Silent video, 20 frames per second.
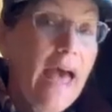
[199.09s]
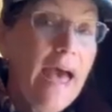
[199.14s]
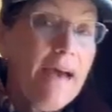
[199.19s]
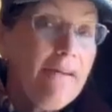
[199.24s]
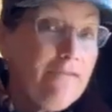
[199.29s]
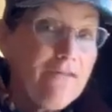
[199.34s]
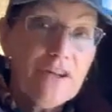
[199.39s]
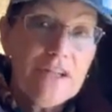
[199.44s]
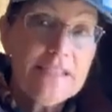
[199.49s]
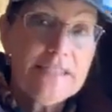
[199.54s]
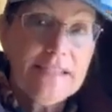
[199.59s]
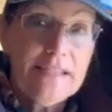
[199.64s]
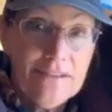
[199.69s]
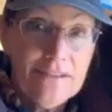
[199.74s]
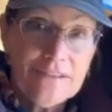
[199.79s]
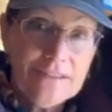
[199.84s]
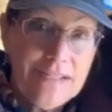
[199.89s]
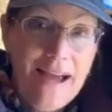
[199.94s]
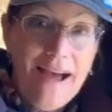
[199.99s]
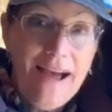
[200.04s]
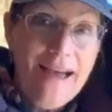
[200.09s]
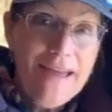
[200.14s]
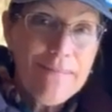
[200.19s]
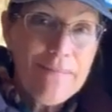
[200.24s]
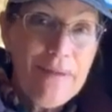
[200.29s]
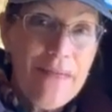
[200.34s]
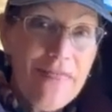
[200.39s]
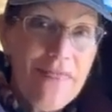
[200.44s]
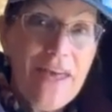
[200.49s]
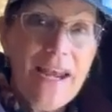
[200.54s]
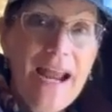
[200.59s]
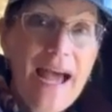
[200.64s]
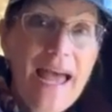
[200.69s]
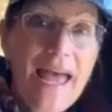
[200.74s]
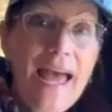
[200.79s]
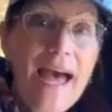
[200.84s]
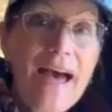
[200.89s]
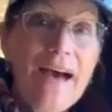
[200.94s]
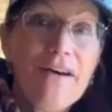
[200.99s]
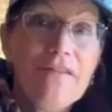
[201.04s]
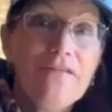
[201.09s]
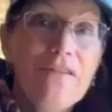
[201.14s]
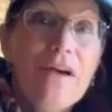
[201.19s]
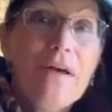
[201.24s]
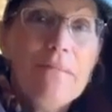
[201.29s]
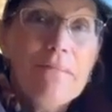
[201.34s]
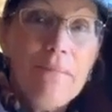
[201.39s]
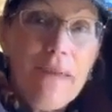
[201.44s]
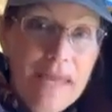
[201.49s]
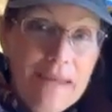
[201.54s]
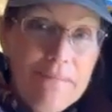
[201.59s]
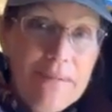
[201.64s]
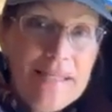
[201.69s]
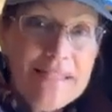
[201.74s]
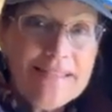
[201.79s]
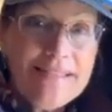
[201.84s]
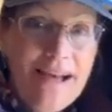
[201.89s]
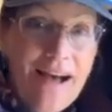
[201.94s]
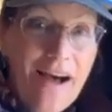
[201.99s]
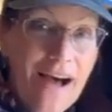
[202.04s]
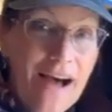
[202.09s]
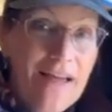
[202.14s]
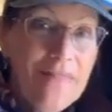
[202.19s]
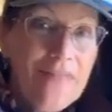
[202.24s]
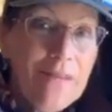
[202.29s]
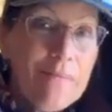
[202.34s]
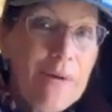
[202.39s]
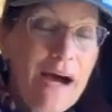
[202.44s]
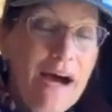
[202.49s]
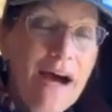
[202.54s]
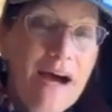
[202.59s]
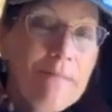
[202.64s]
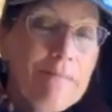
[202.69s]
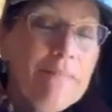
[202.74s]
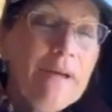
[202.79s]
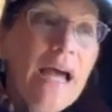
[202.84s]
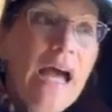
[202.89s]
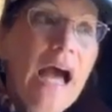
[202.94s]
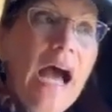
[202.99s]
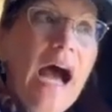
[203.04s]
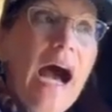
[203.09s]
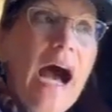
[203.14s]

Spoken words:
every single time that I have babies on the mom,